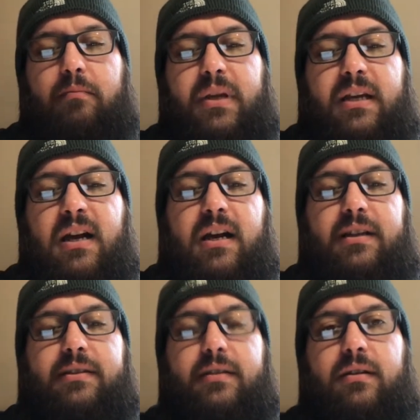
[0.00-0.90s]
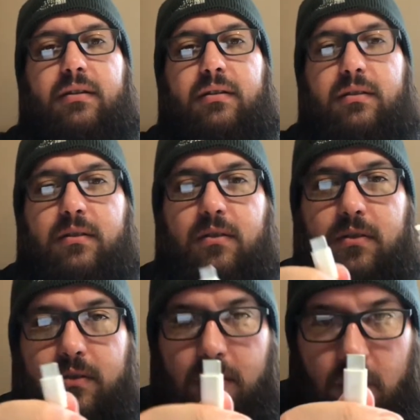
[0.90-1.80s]
Because
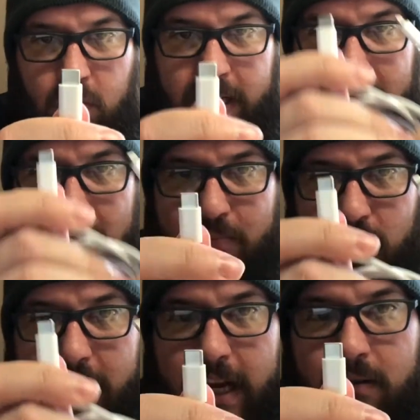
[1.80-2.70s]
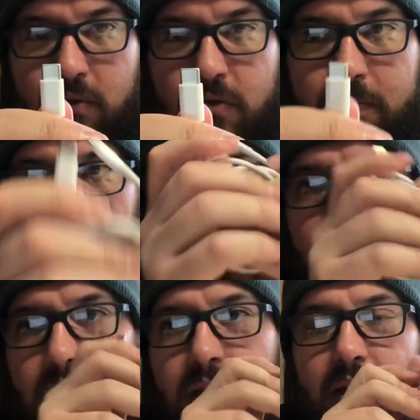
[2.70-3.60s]
only Apple's cable
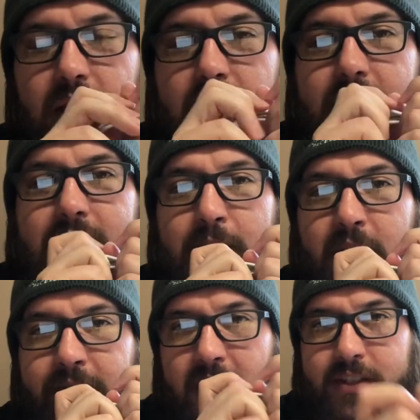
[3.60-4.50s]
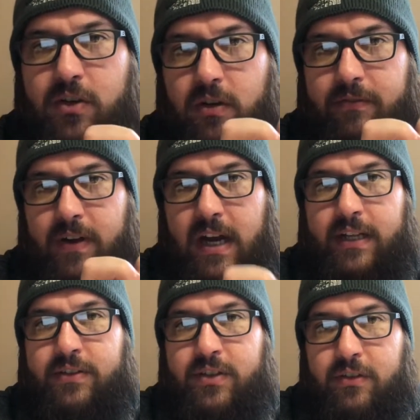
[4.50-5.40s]
is MFI
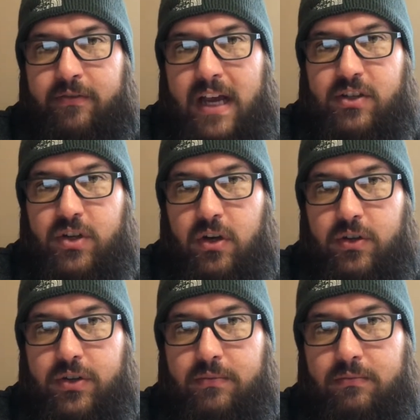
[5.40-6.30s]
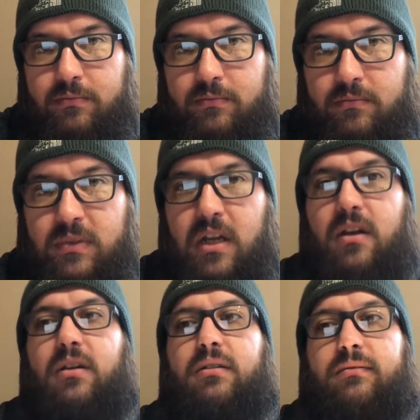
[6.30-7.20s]
certified to do fast charge.
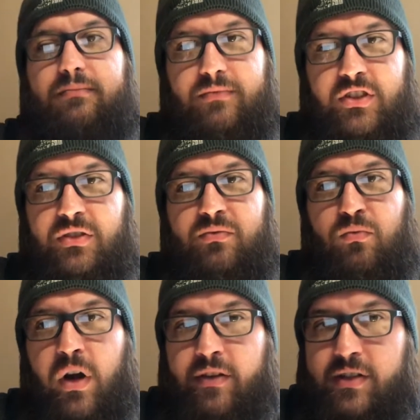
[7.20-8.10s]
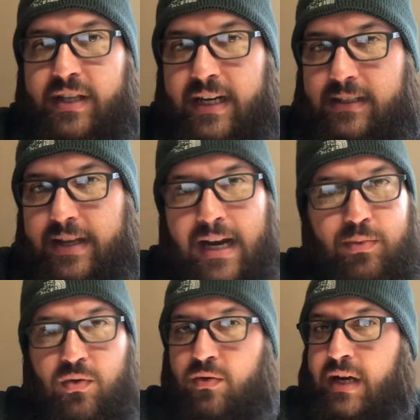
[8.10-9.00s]
Just one of those things that
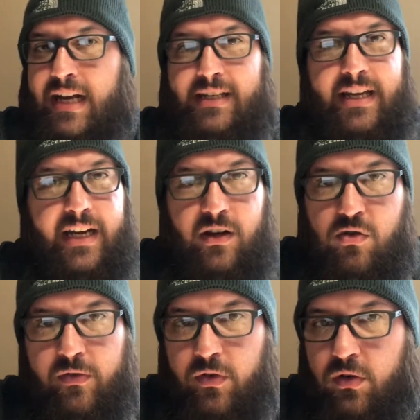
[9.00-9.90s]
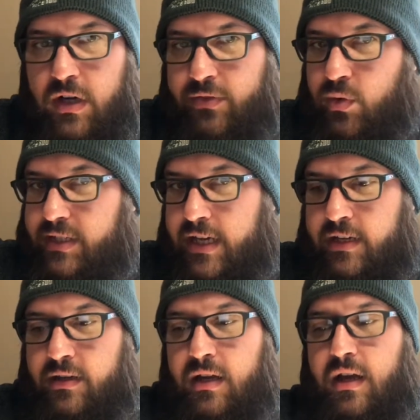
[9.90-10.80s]
Apple has hanging over everyone's
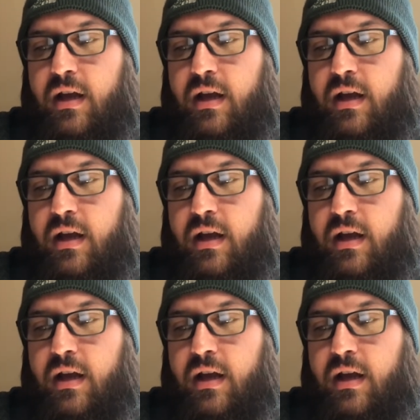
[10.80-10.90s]
head.